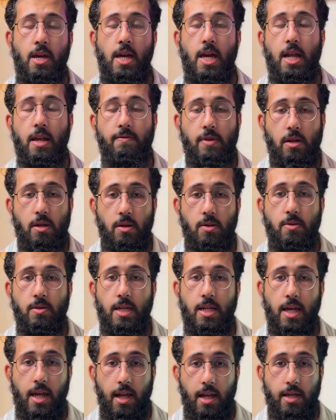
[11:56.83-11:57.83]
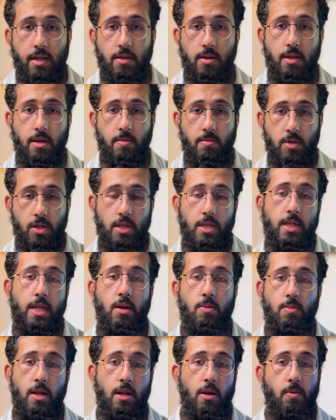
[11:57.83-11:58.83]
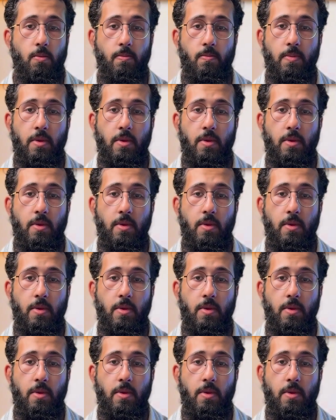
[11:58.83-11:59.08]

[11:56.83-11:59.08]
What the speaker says: and I've included a link to them just down below.